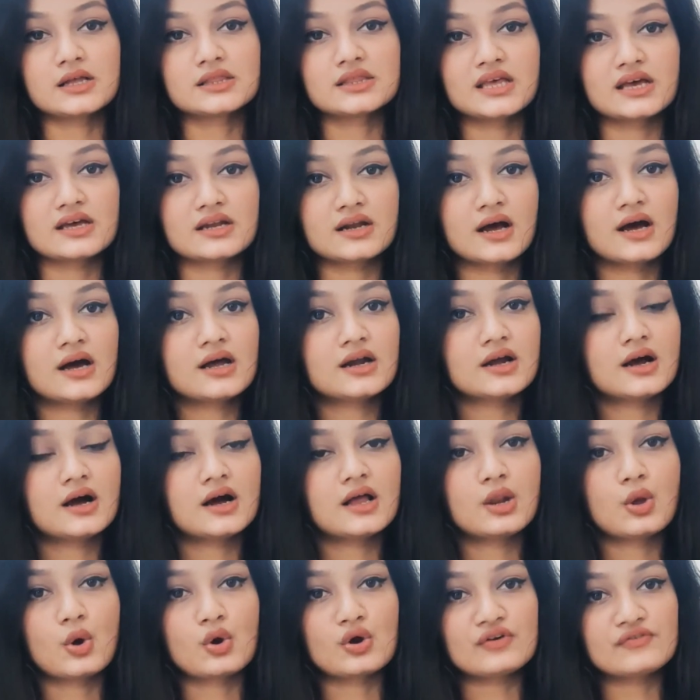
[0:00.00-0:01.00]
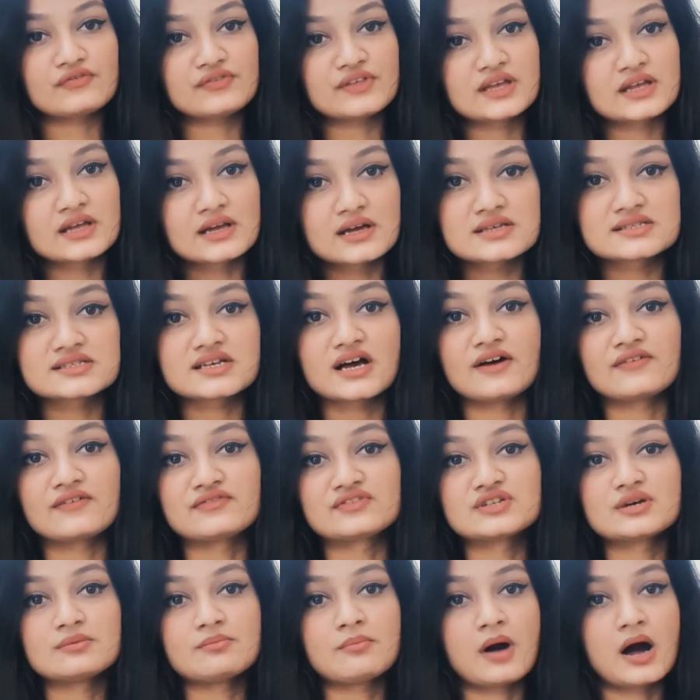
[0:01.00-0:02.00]
There are a lot of thinkers
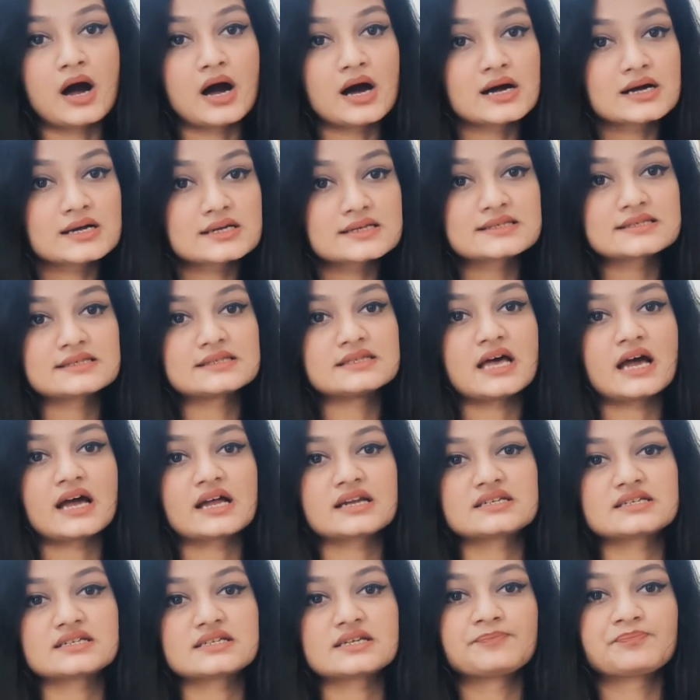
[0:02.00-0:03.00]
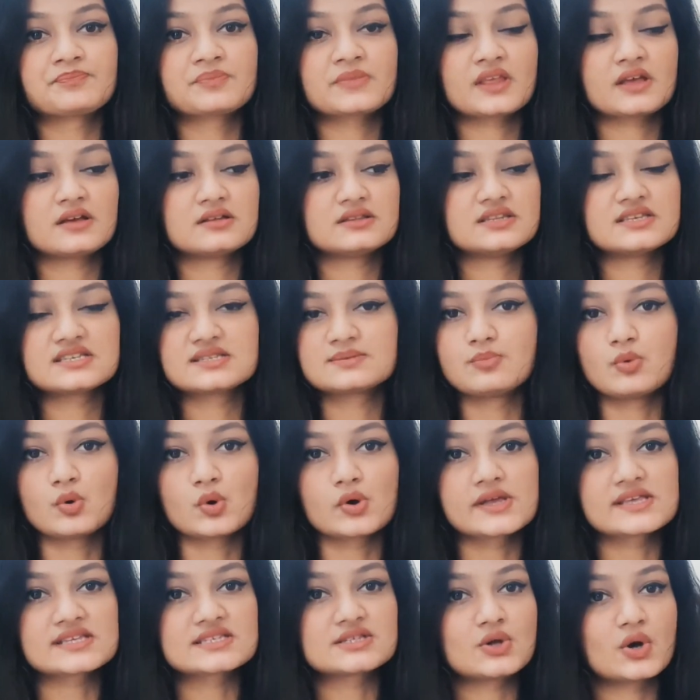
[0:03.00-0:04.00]
after Marx that this
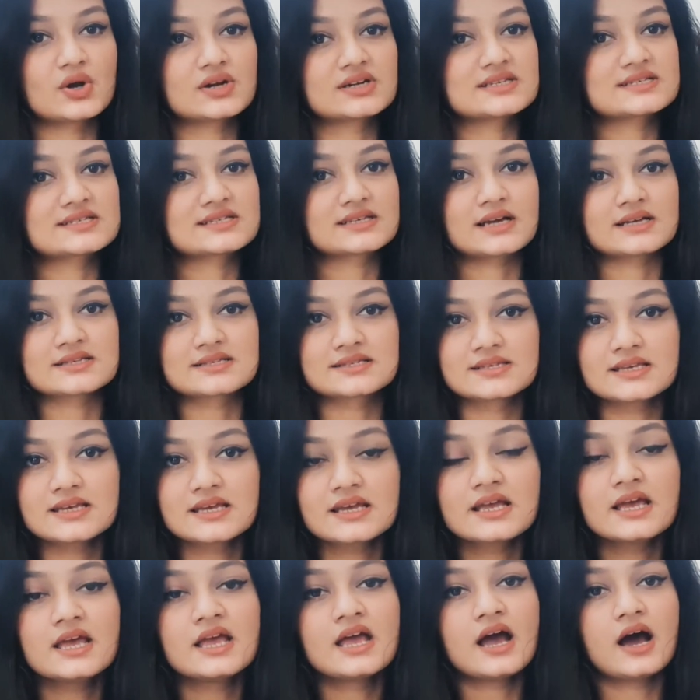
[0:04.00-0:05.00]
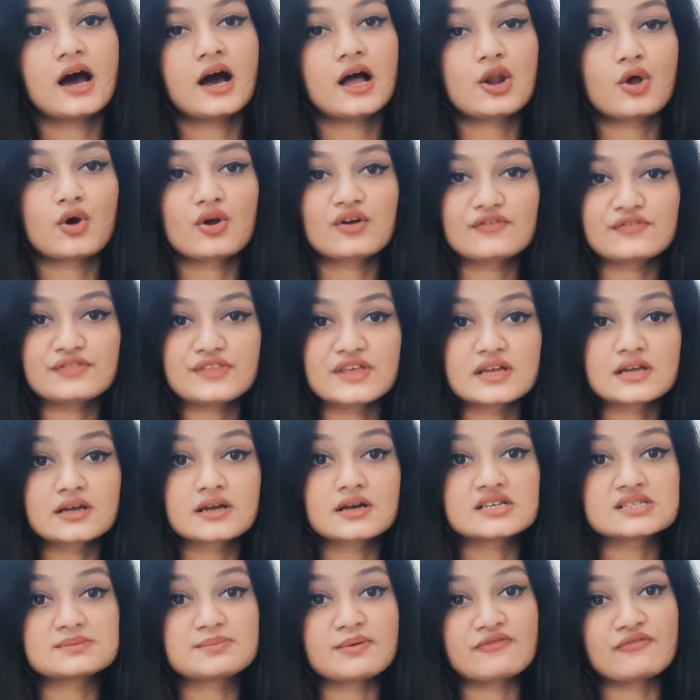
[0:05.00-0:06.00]
book is not discussing, a lot of
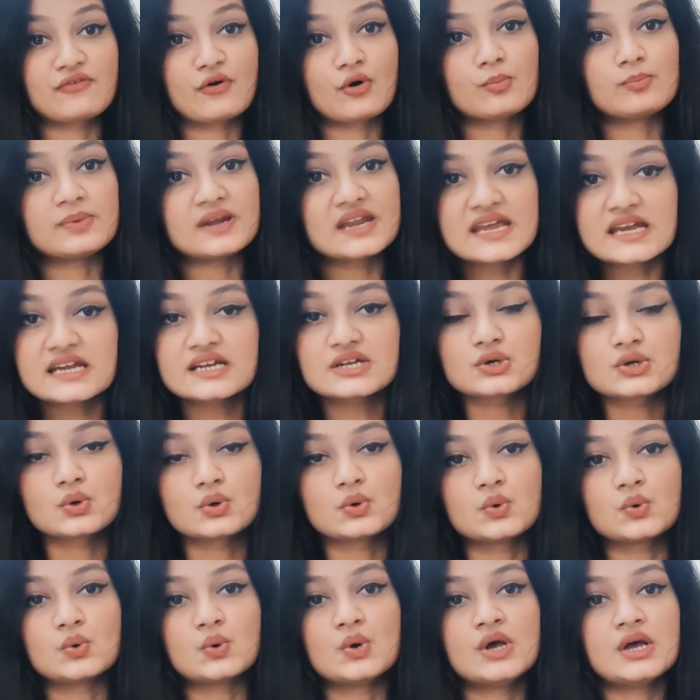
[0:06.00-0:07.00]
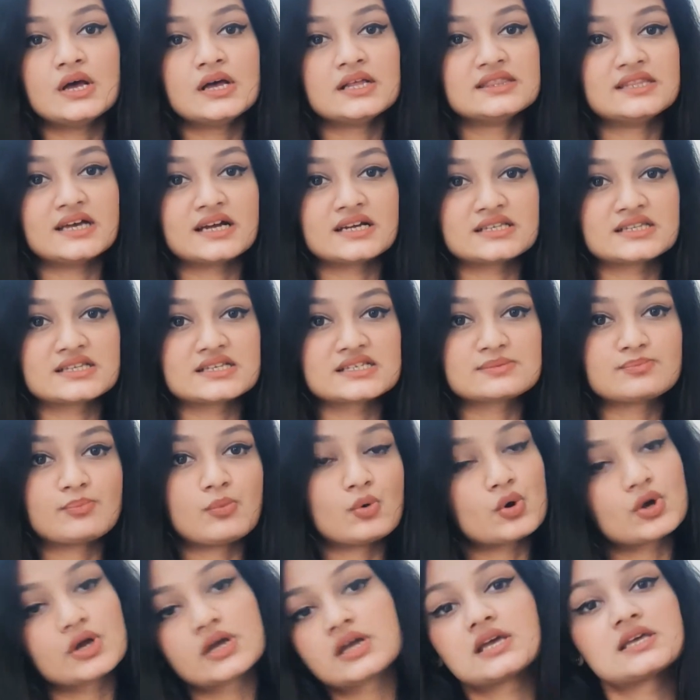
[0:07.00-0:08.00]
thinkers before Plato that this
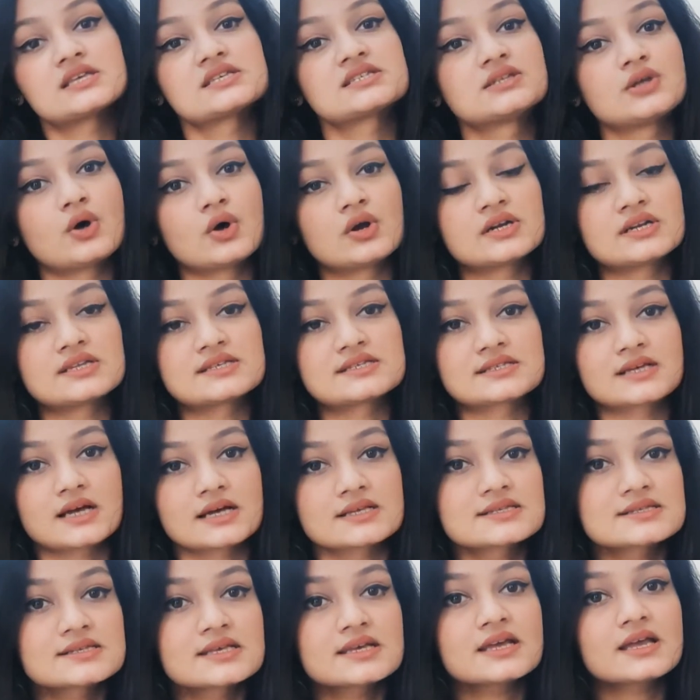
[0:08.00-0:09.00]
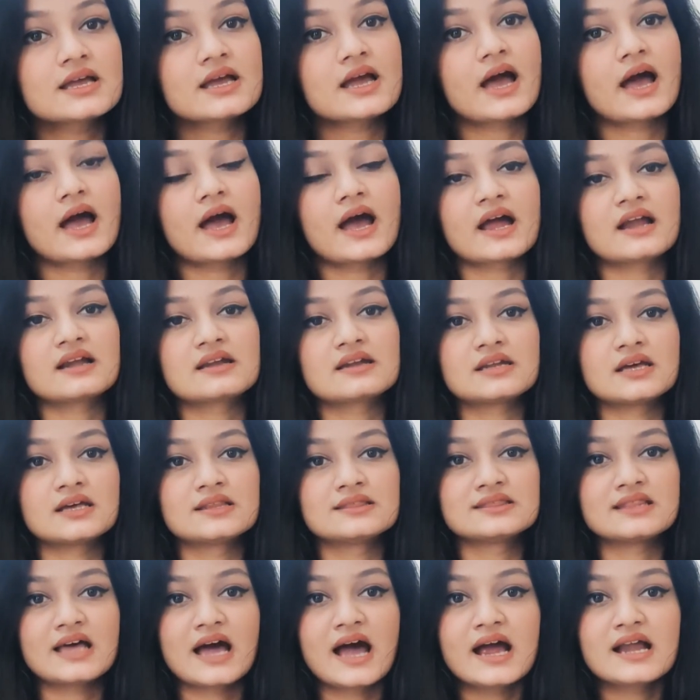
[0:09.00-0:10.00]
book is not discussing, and
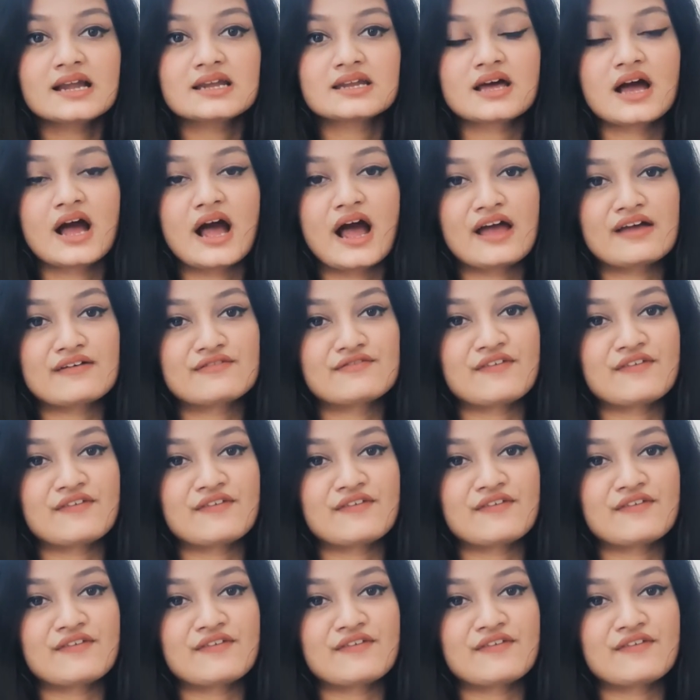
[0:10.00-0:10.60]
that I